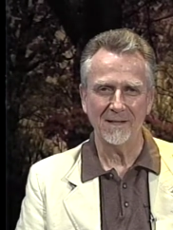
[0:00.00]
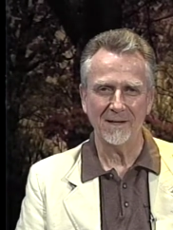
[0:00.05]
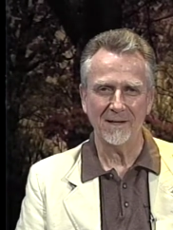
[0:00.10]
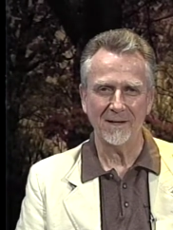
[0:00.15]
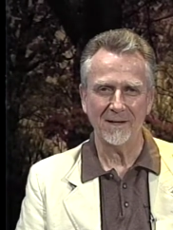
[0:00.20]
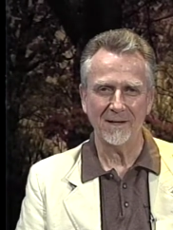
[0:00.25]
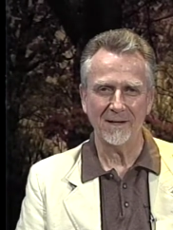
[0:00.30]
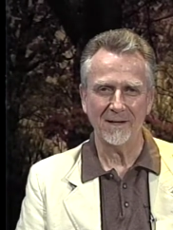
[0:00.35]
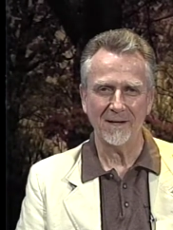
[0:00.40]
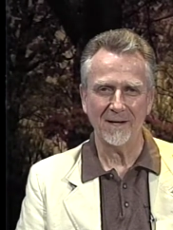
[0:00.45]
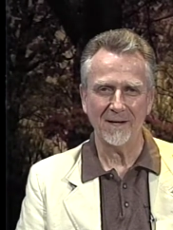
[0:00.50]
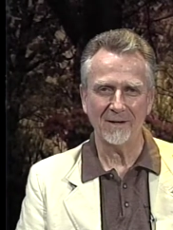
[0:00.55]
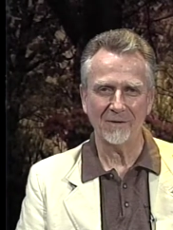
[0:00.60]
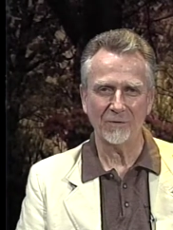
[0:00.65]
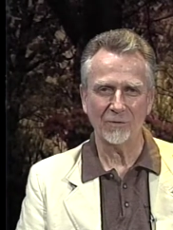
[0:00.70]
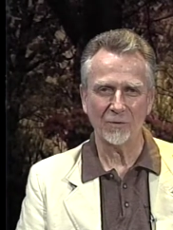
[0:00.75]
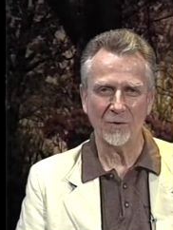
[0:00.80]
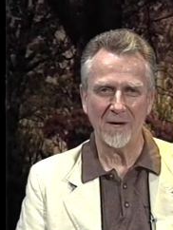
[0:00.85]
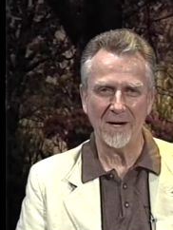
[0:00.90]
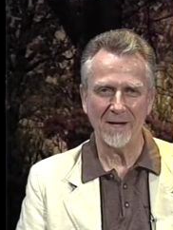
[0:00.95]
in
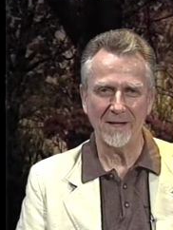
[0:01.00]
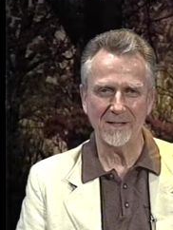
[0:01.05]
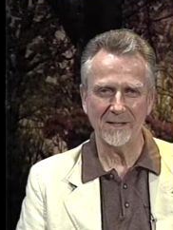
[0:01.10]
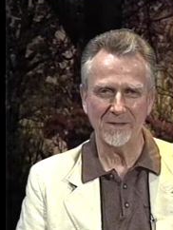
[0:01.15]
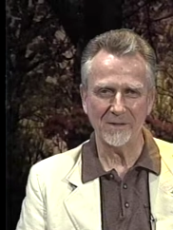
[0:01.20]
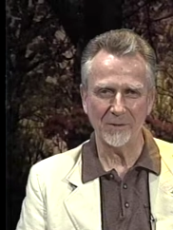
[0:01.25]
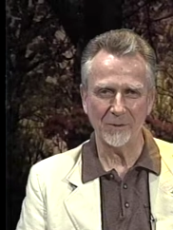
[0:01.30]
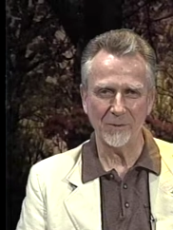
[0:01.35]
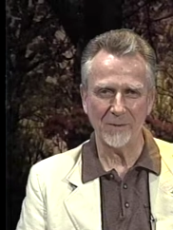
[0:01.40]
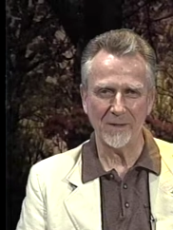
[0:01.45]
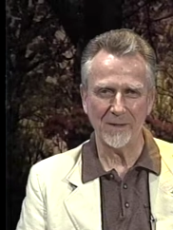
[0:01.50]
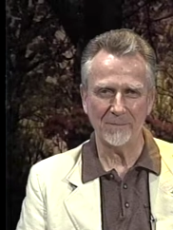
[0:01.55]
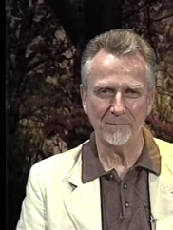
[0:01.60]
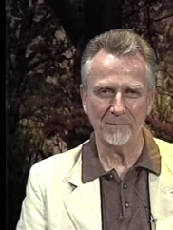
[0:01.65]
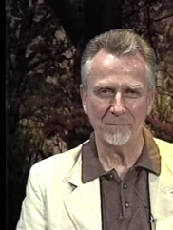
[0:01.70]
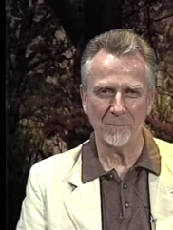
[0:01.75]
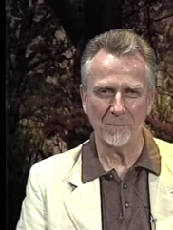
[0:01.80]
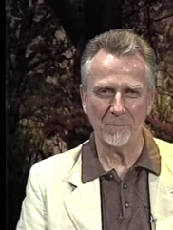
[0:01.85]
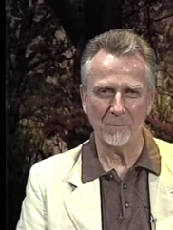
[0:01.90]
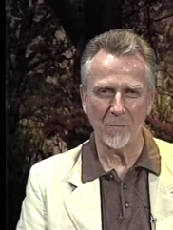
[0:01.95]
trying
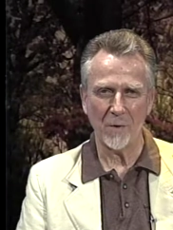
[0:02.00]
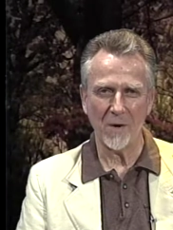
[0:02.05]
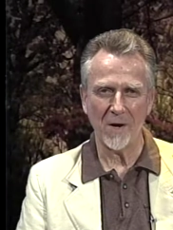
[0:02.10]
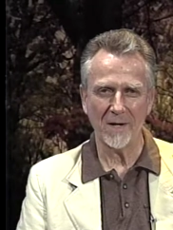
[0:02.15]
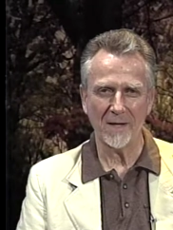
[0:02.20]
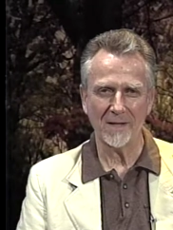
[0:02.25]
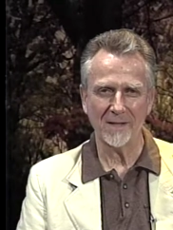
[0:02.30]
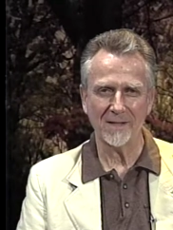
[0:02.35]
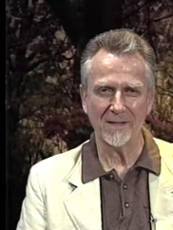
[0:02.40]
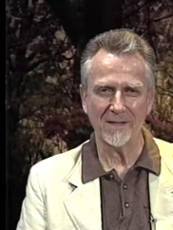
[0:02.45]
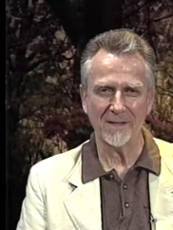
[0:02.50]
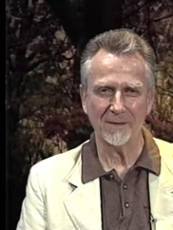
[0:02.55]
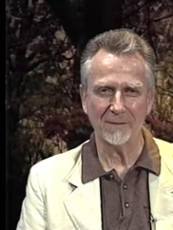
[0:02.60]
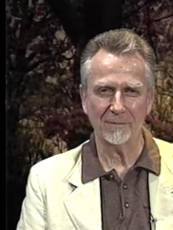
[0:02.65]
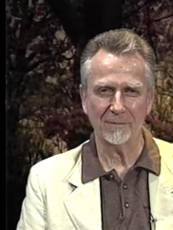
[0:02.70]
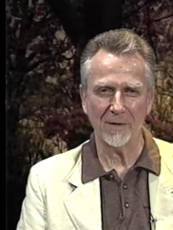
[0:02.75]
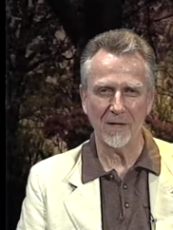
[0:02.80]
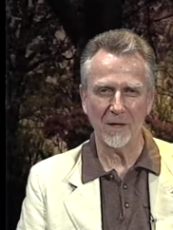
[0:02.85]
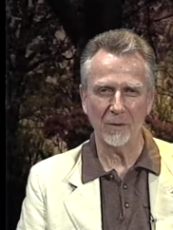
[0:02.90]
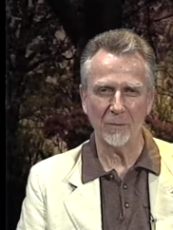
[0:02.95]
to market
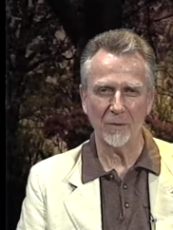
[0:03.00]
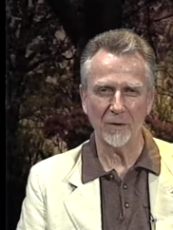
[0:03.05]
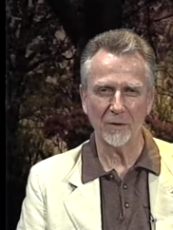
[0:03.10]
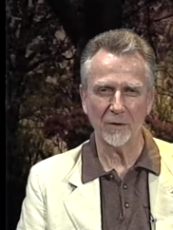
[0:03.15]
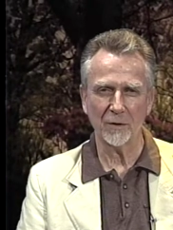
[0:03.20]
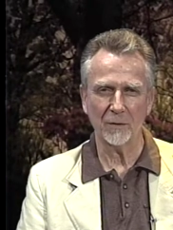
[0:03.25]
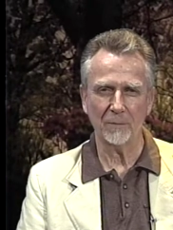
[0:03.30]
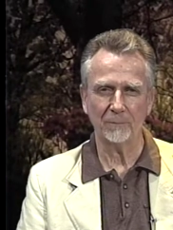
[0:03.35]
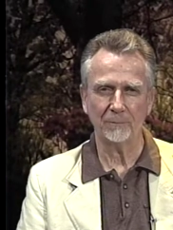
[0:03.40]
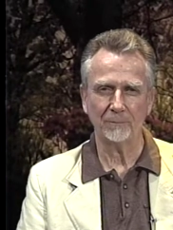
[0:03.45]
fireworks.